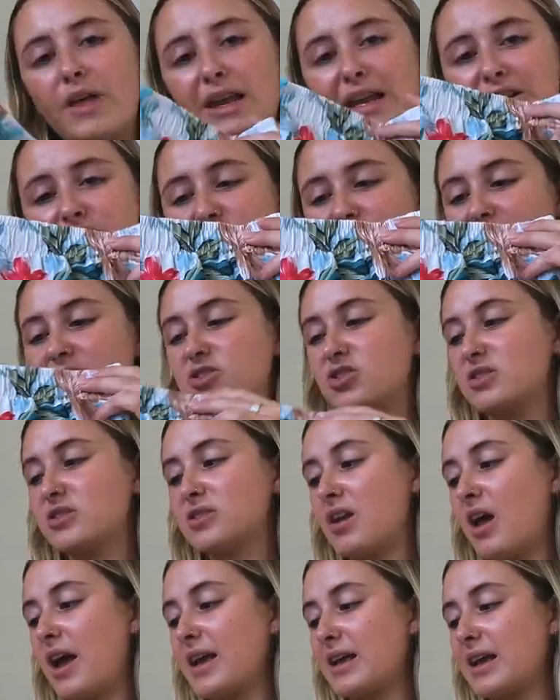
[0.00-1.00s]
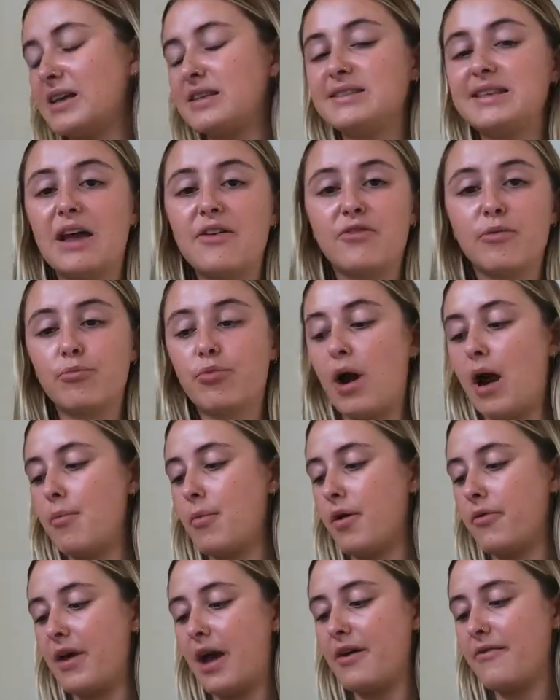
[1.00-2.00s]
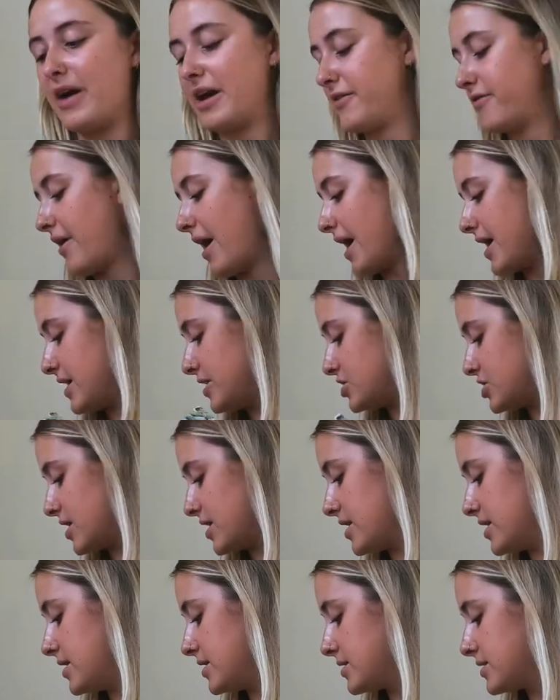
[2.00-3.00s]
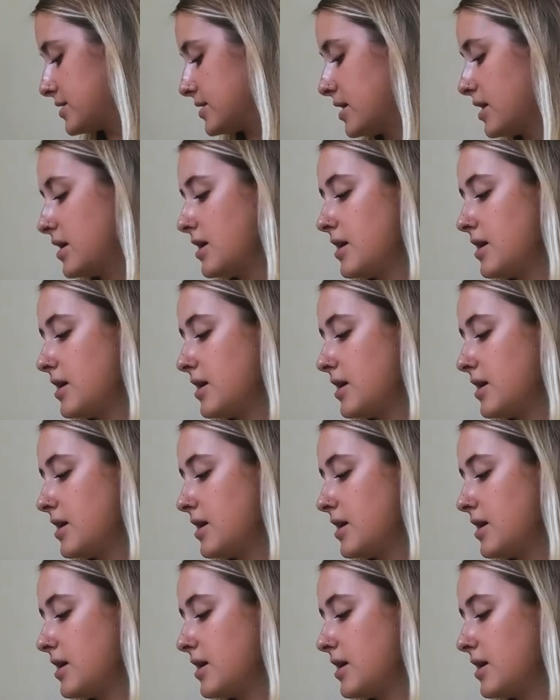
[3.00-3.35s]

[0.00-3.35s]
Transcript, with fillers: They're literally just like a set from Primark that I've had for ages.